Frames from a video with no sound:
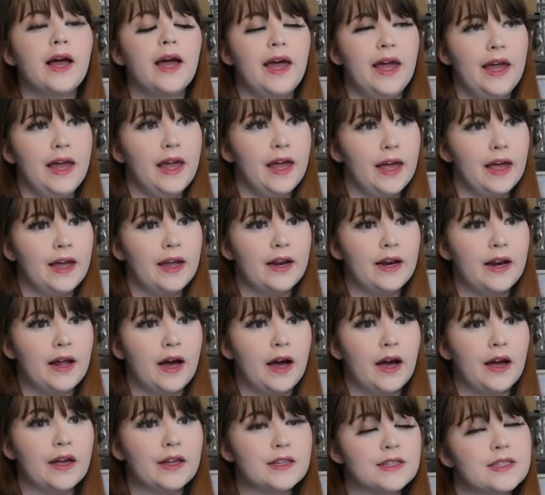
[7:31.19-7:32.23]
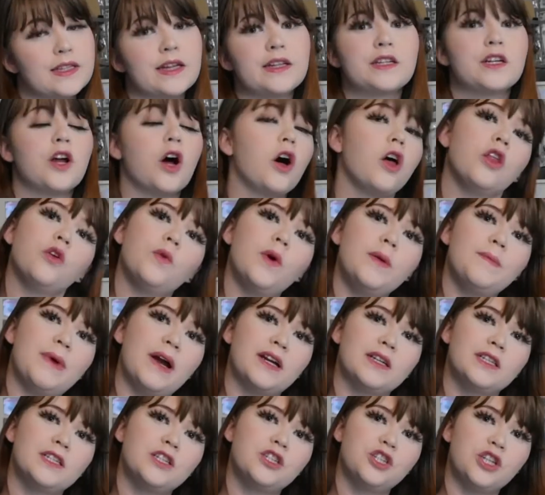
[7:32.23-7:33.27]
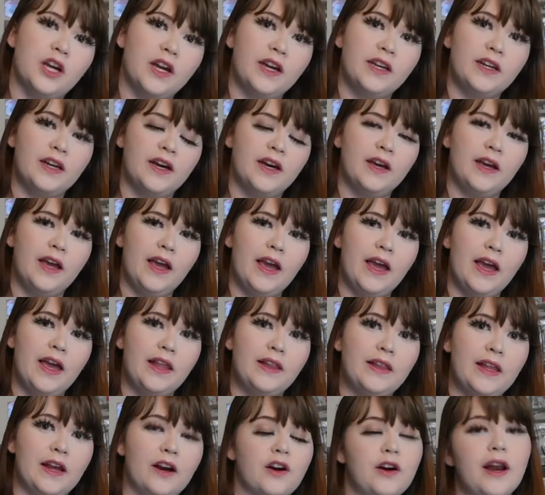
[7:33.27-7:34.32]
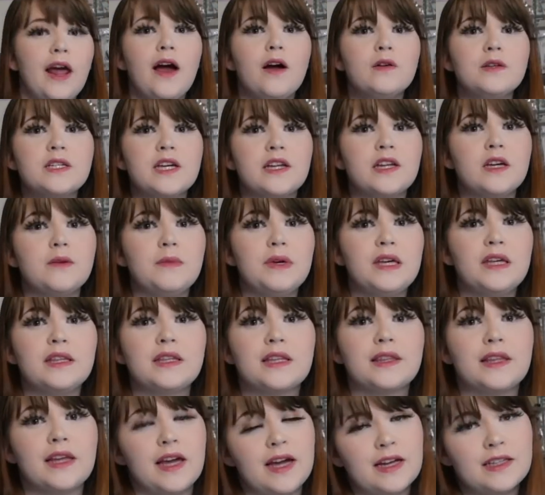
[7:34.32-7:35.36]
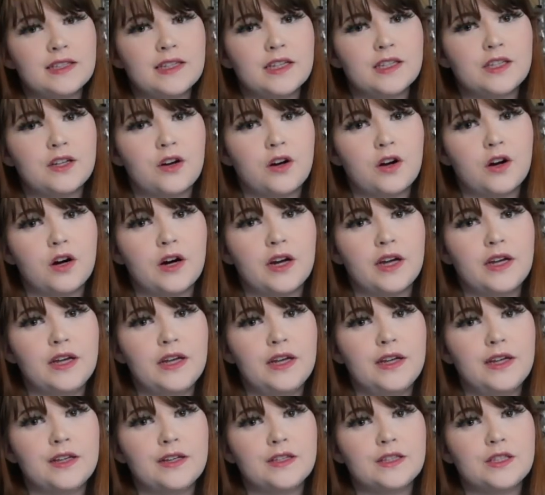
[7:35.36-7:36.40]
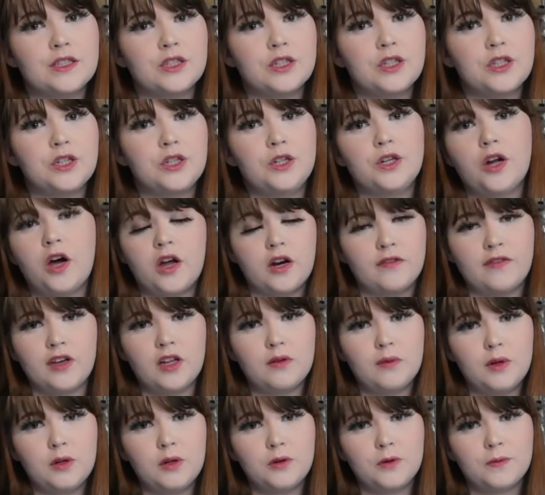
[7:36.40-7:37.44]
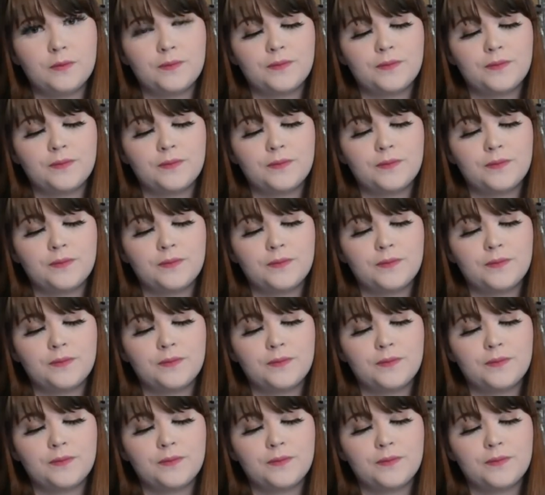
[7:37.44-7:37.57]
And I had sent it all the way back to China, and they are now telling me that the SSR is not available.